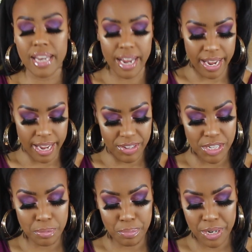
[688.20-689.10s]
that I have
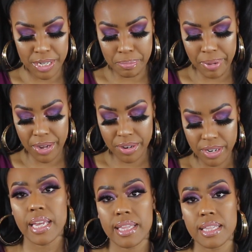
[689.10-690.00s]
is a pressed powder
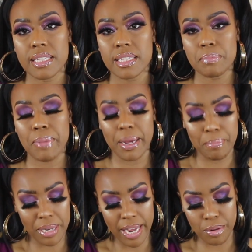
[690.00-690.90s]
and this is by
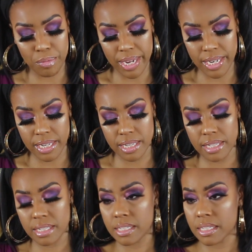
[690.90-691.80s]
Black
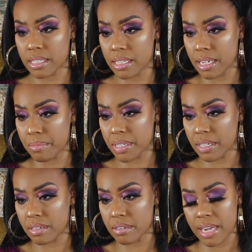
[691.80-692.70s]
Radiance. Comes a
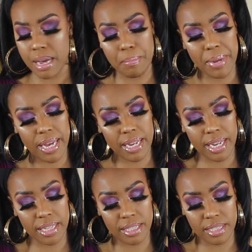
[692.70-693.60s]
little compact
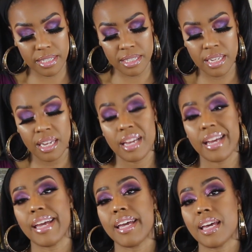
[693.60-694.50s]
like this
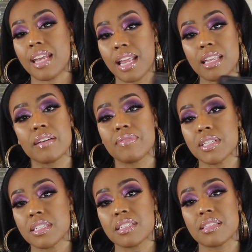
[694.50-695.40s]
and I love
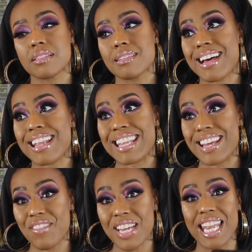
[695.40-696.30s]
this. I
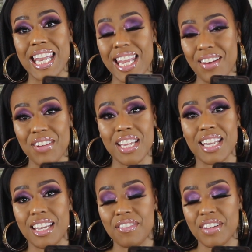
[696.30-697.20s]
love it, love it,
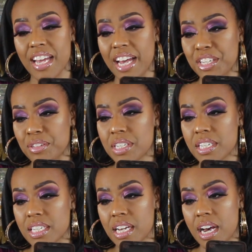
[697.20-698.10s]
love it. I use
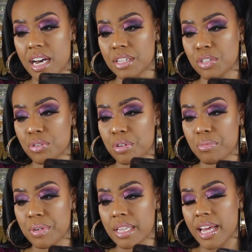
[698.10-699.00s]
it to contour
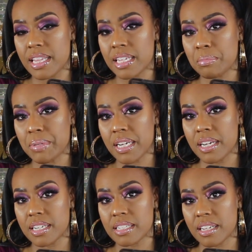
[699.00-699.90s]
with, and that's
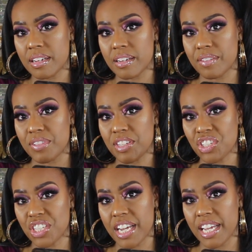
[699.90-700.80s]
because of the
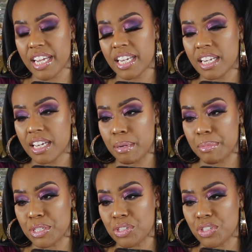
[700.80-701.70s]
shade.
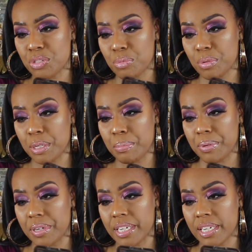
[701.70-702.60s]
Um, it's just really
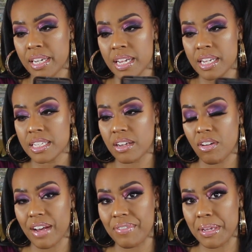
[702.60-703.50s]
pretty.
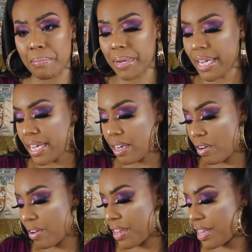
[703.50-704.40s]
So I've hit pan
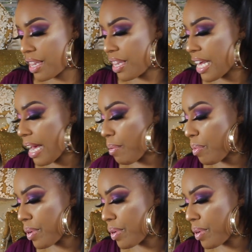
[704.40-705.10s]
on that